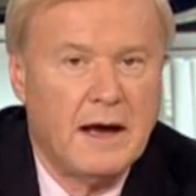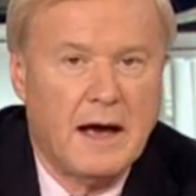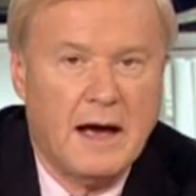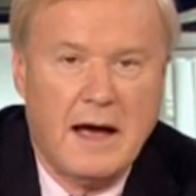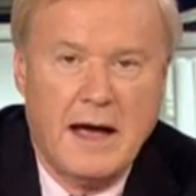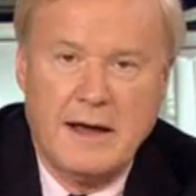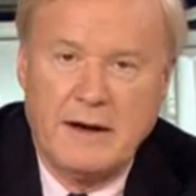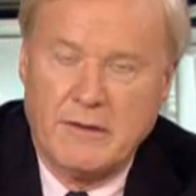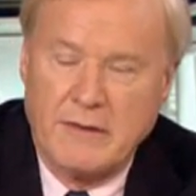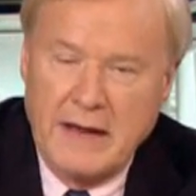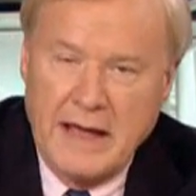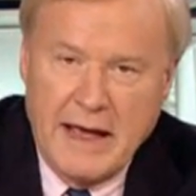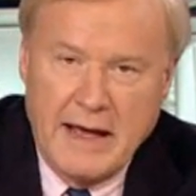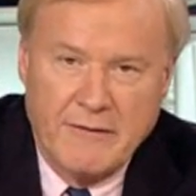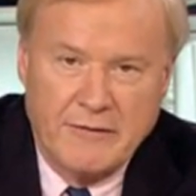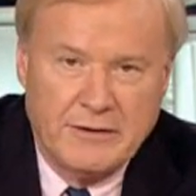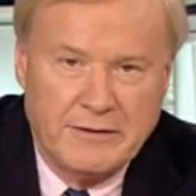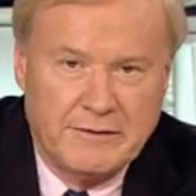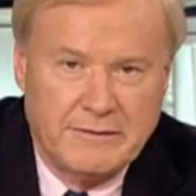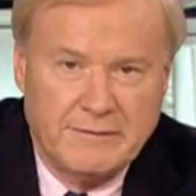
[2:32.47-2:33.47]
I don't
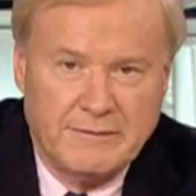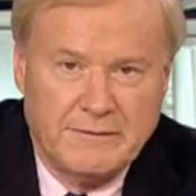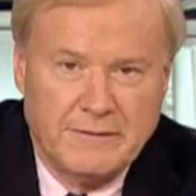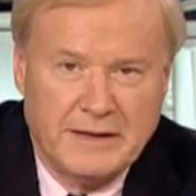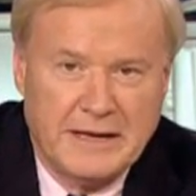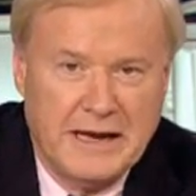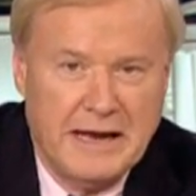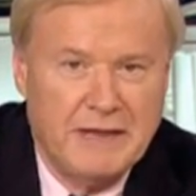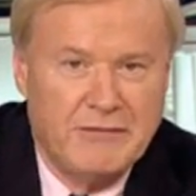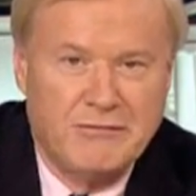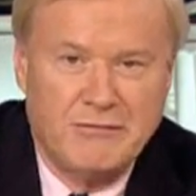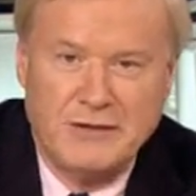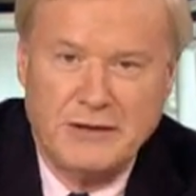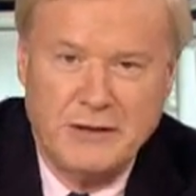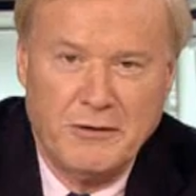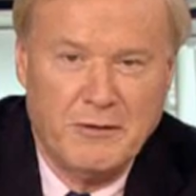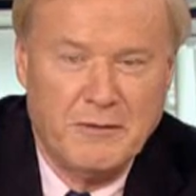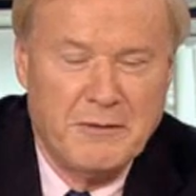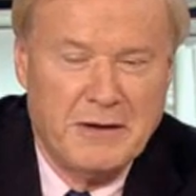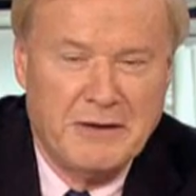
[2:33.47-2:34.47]
have it. Keith,
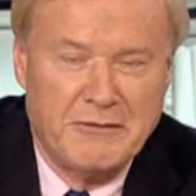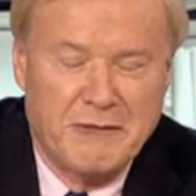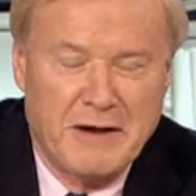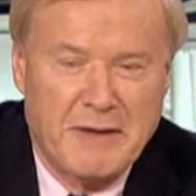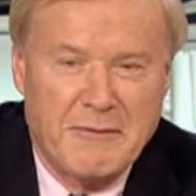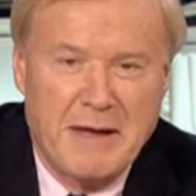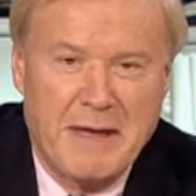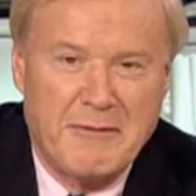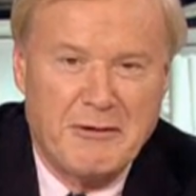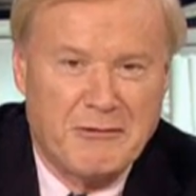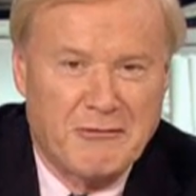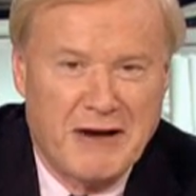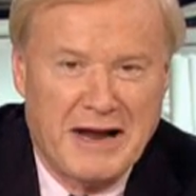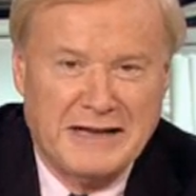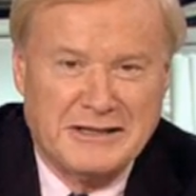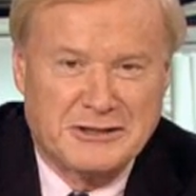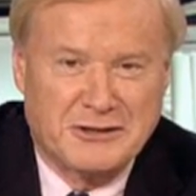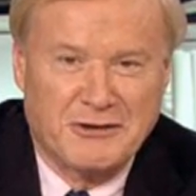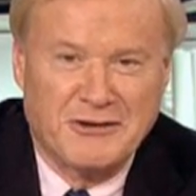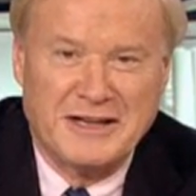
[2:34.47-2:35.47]
you and me and maybe
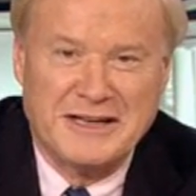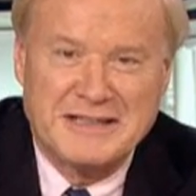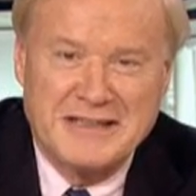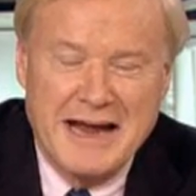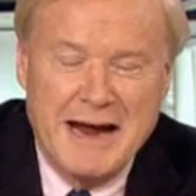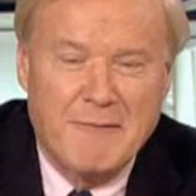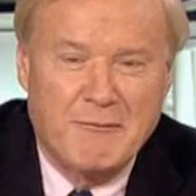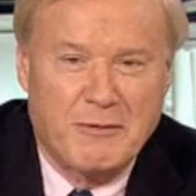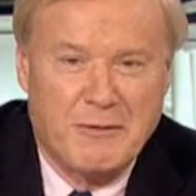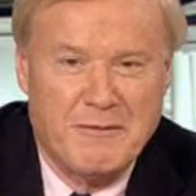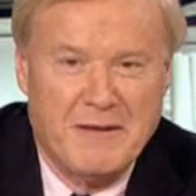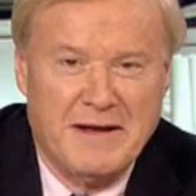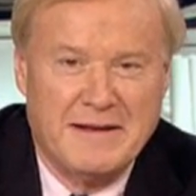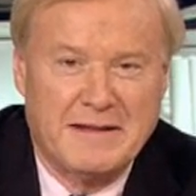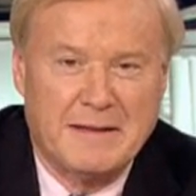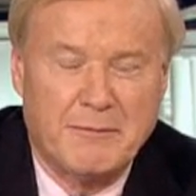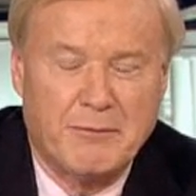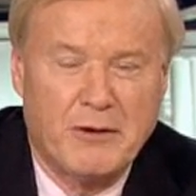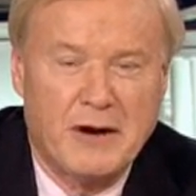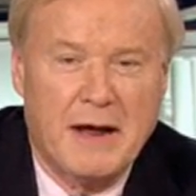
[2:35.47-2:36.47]
Rachel, the
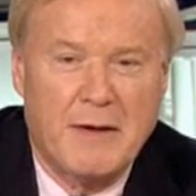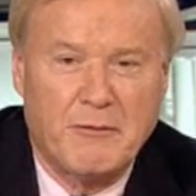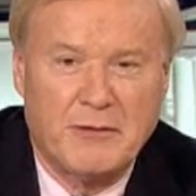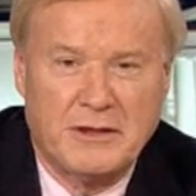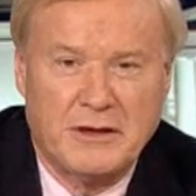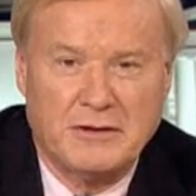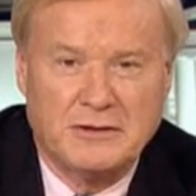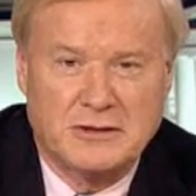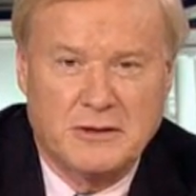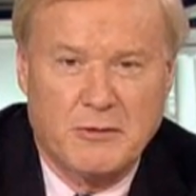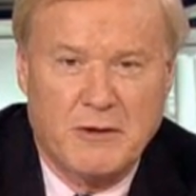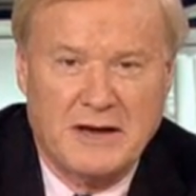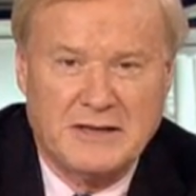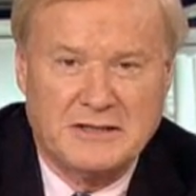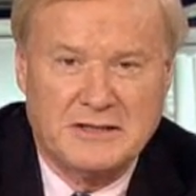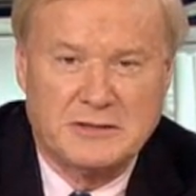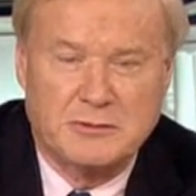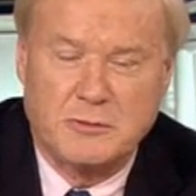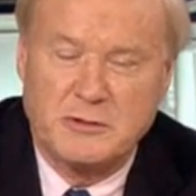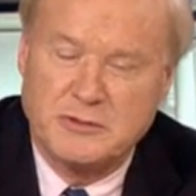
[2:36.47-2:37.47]
temperament to put up with those
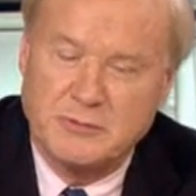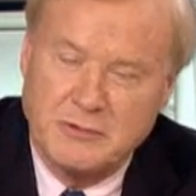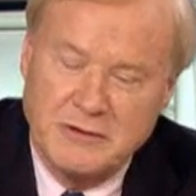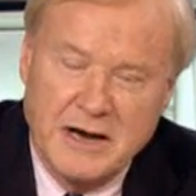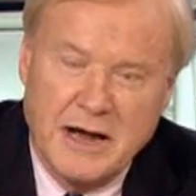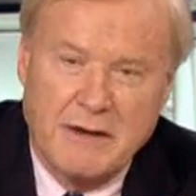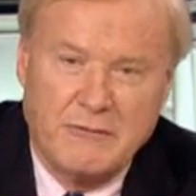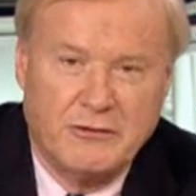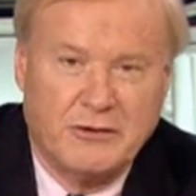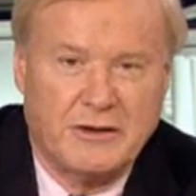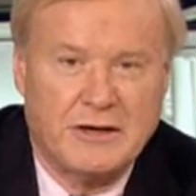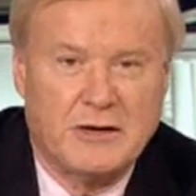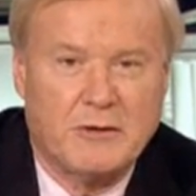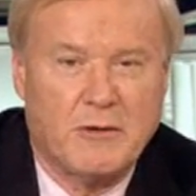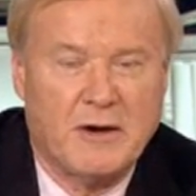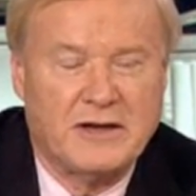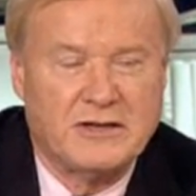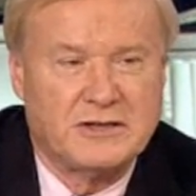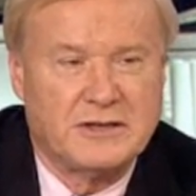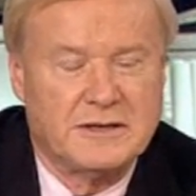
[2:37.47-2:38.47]
questions, which were not really
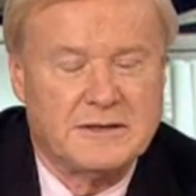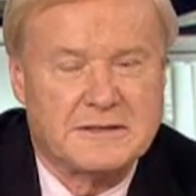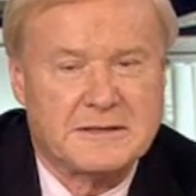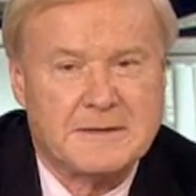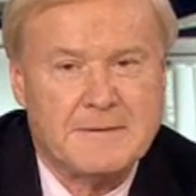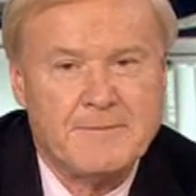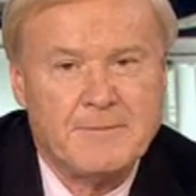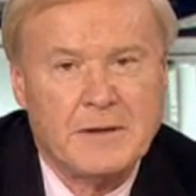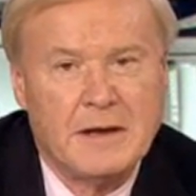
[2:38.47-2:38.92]
questions,